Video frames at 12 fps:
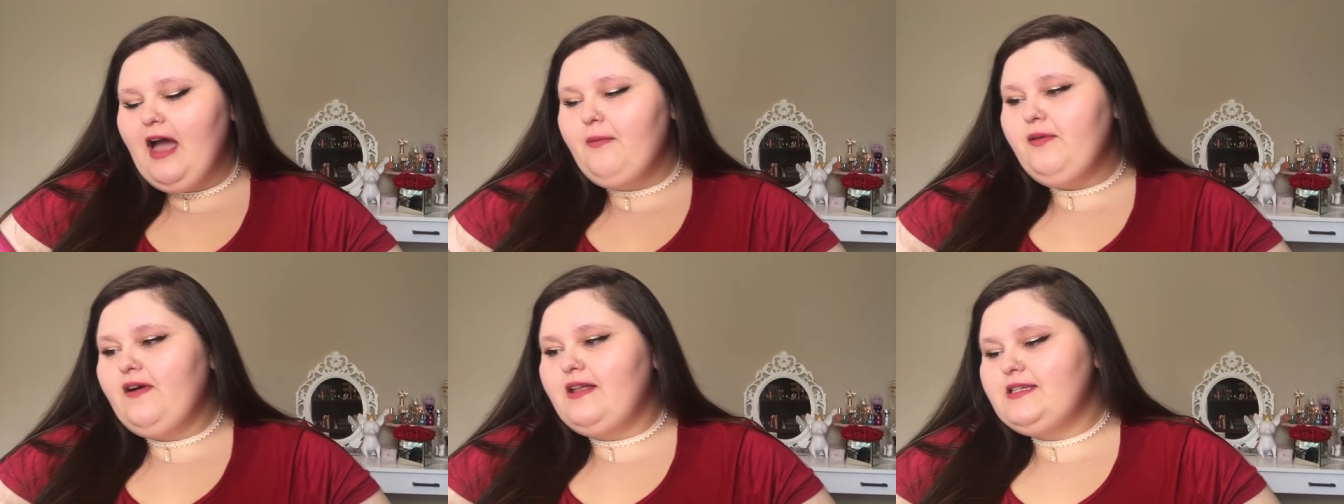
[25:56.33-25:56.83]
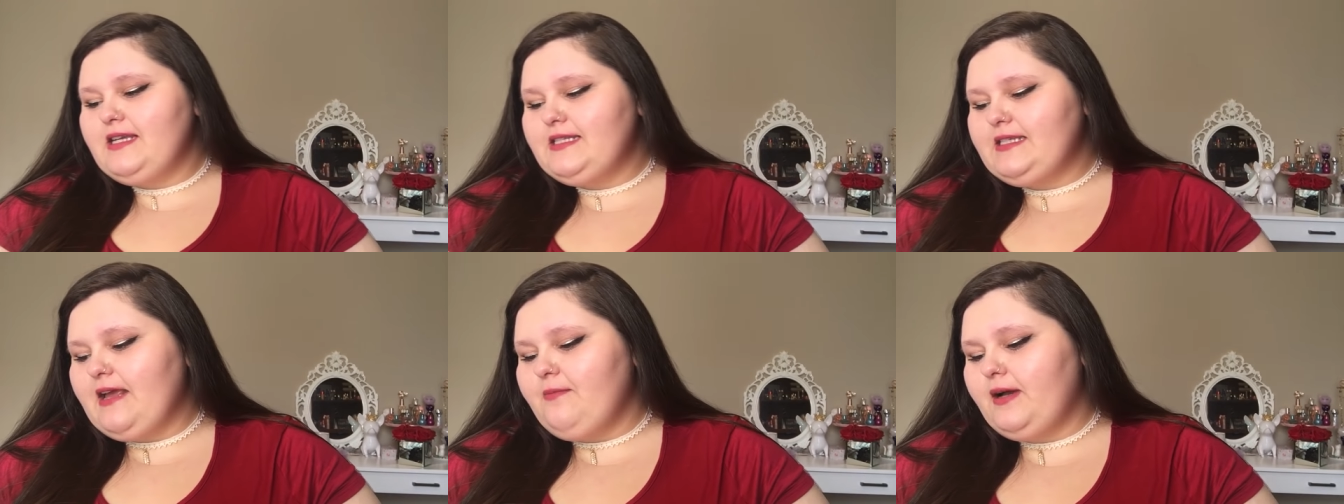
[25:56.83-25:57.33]
Happy Valentine's
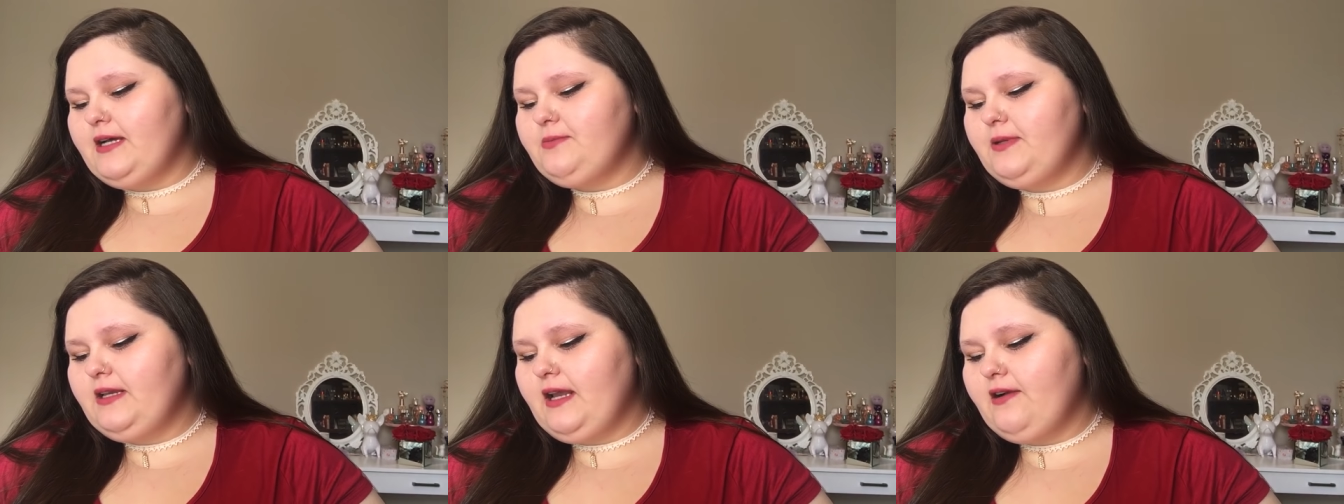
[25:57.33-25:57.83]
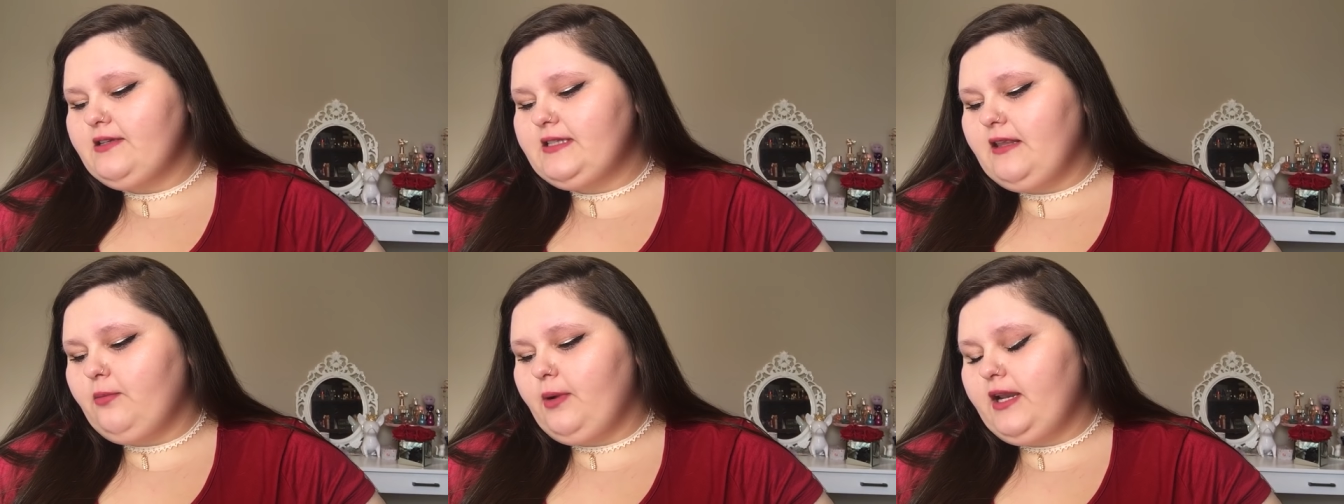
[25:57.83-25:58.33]
Day. My husband and I are
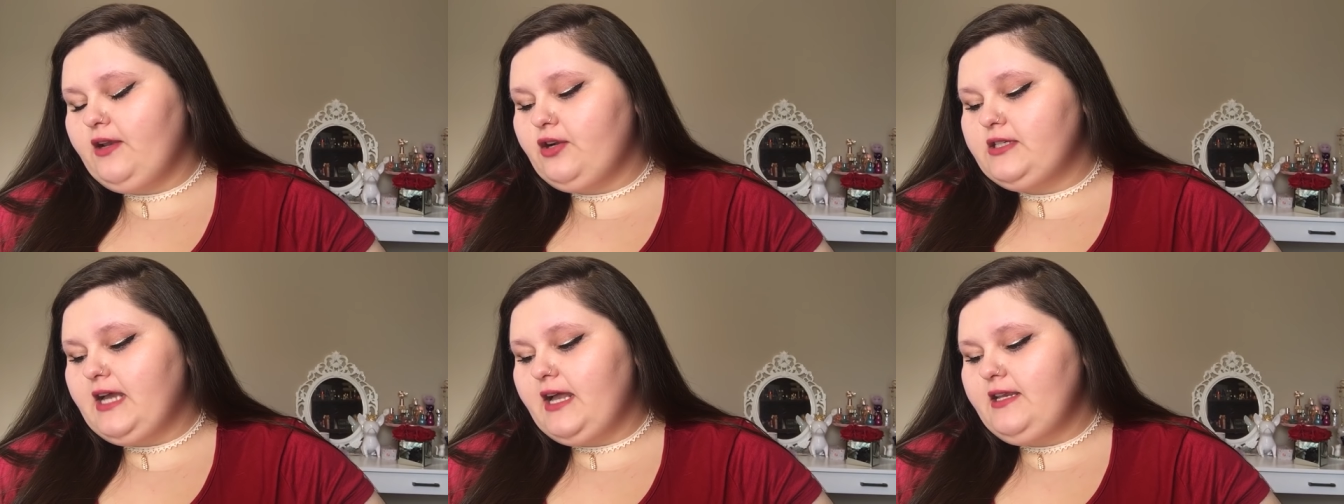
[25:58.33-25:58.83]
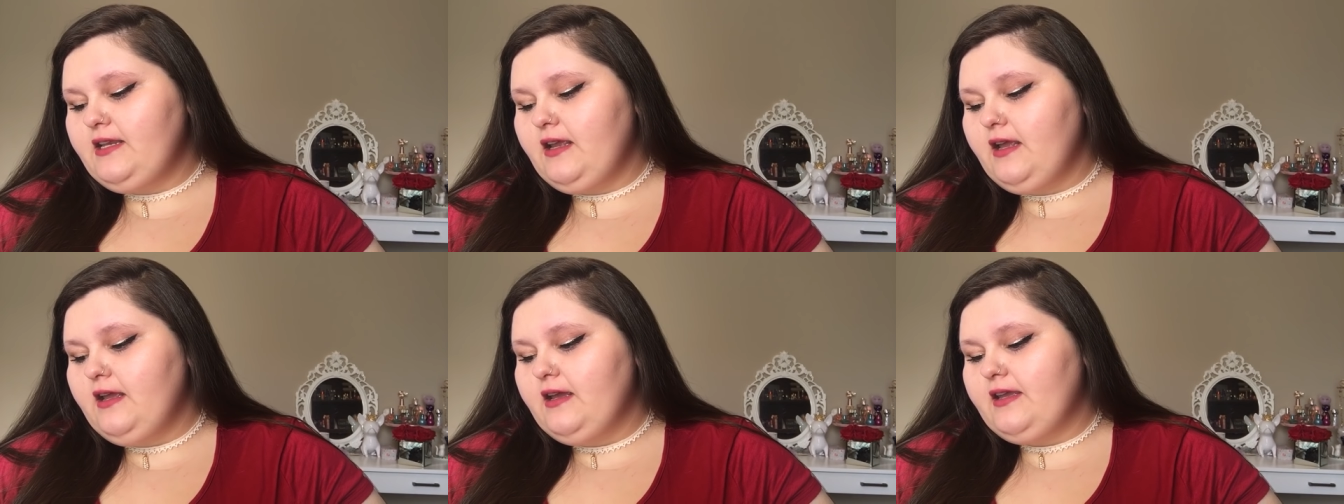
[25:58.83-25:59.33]
celebrating our 10
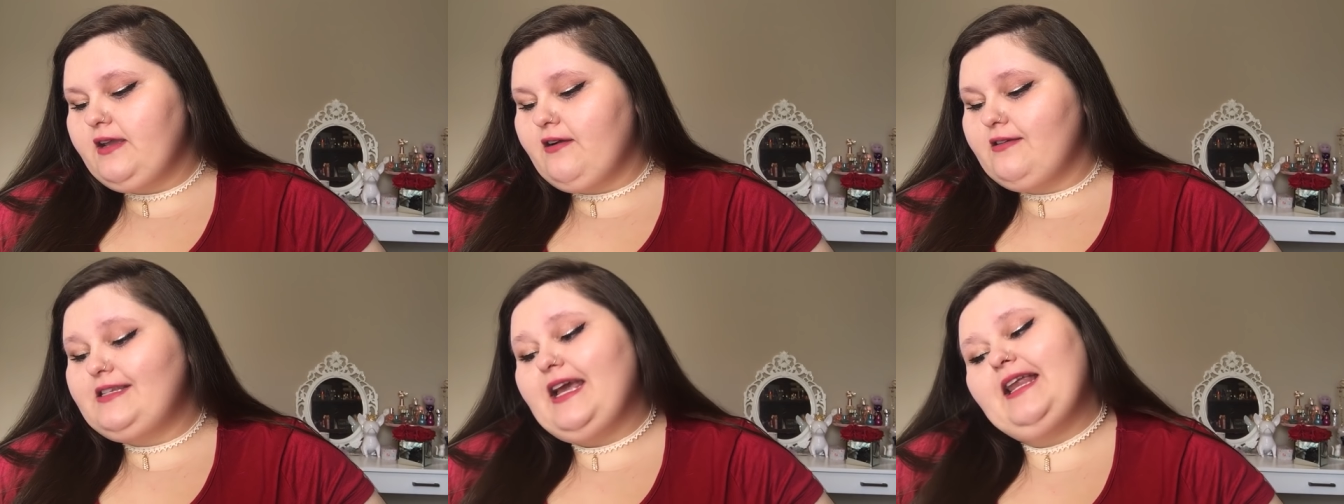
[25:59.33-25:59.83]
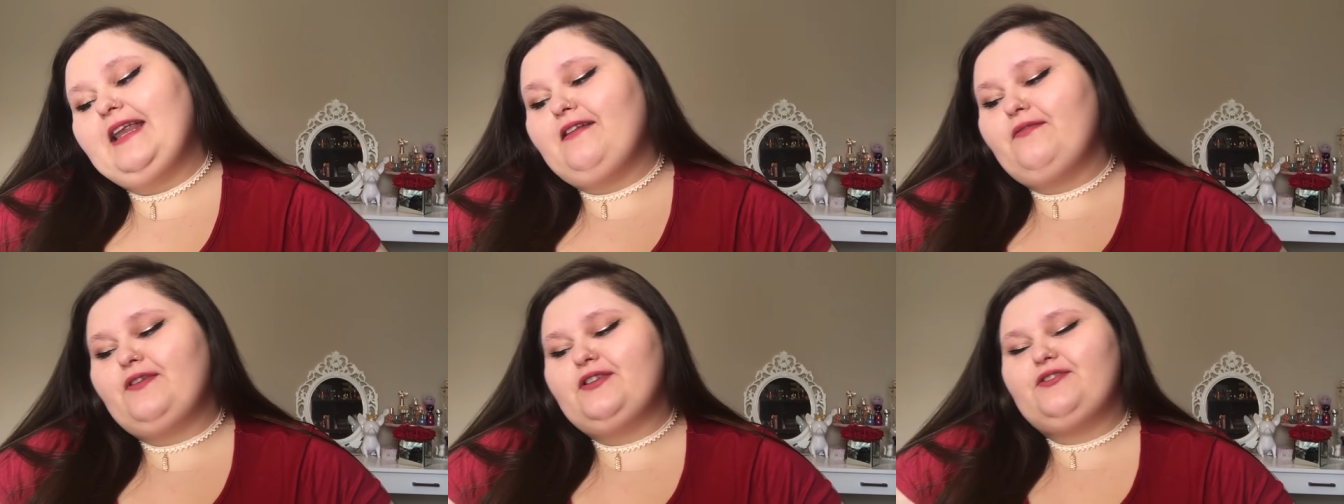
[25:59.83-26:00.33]
year dating
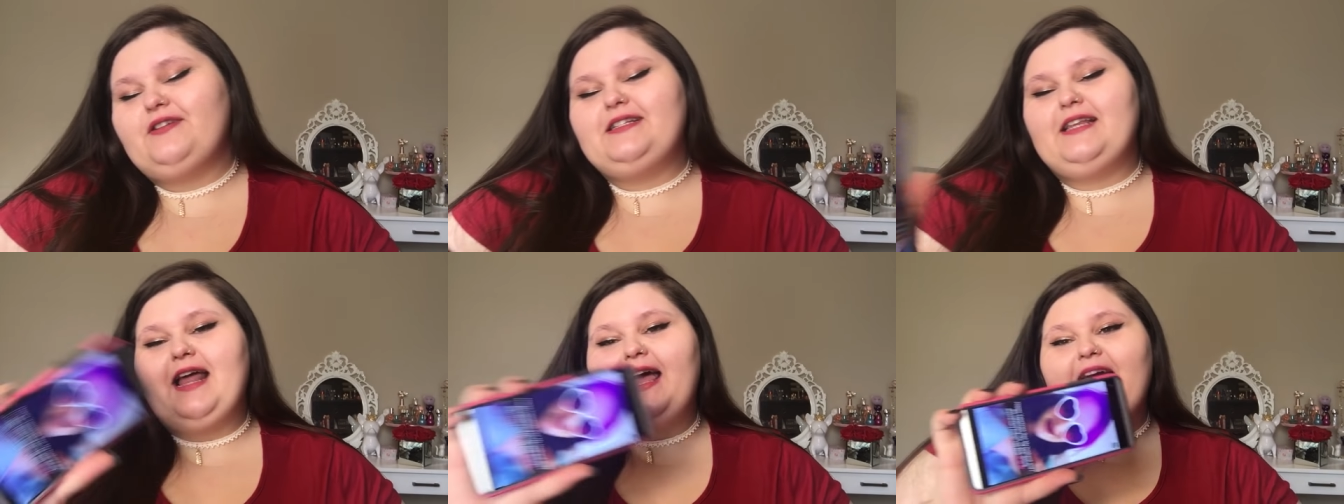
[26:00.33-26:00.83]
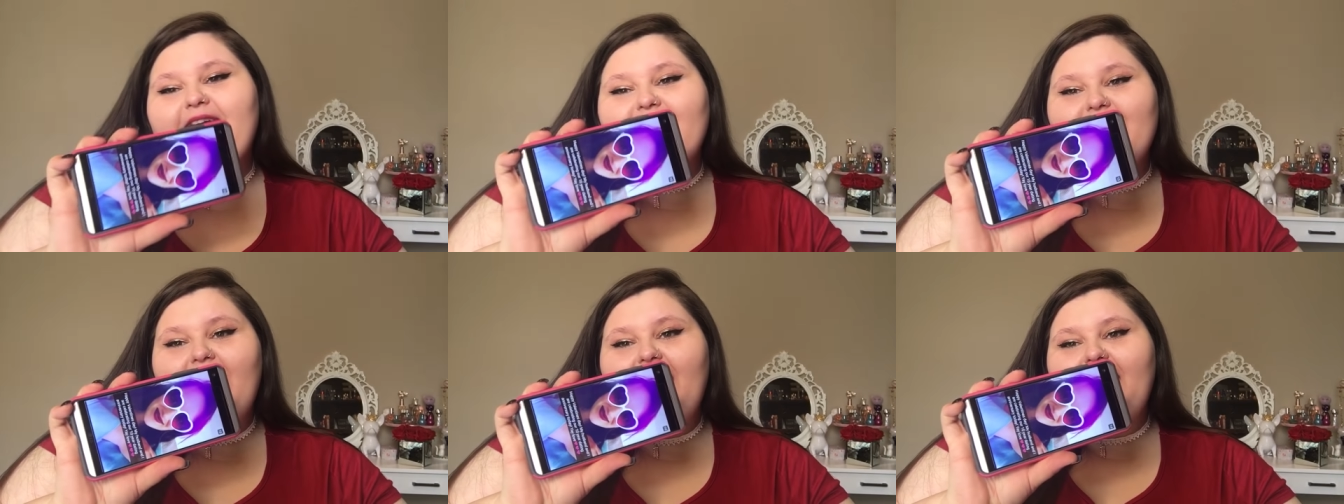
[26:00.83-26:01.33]
anniversary today.
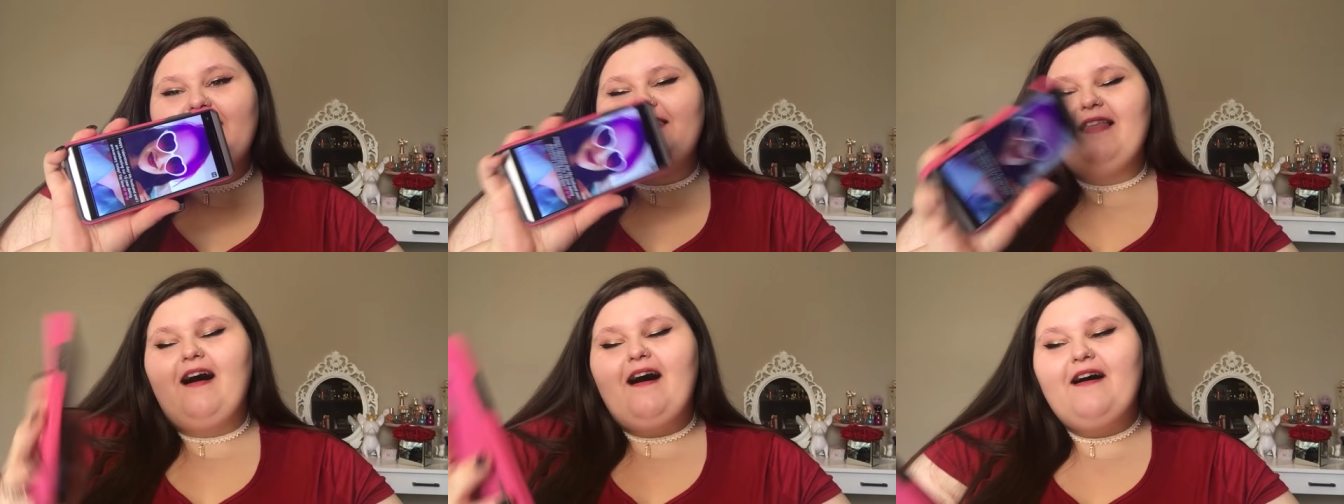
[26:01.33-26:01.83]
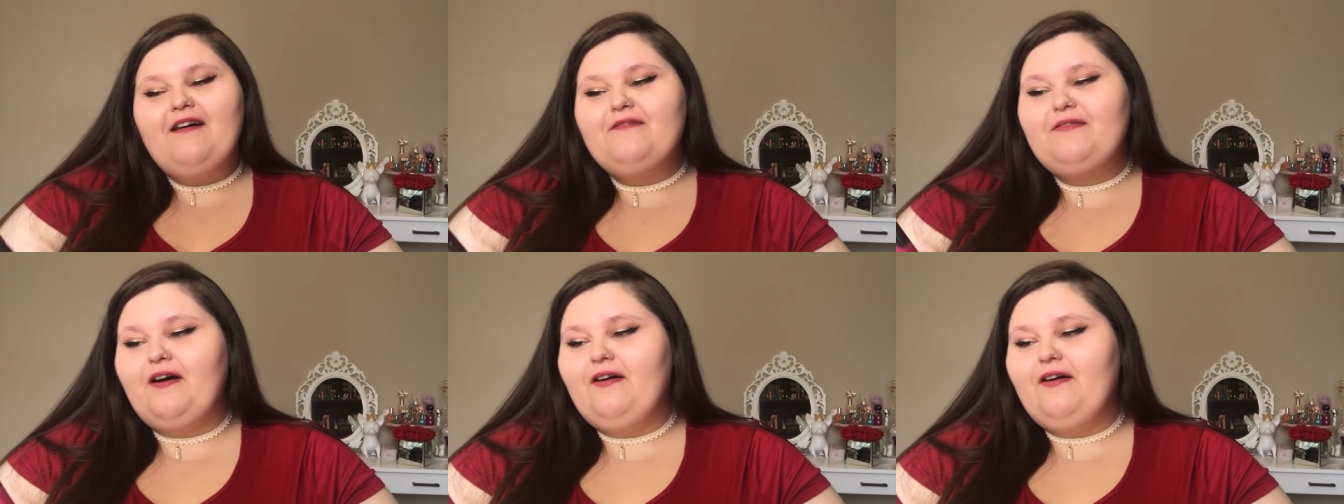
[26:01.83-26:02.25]
Yay, love.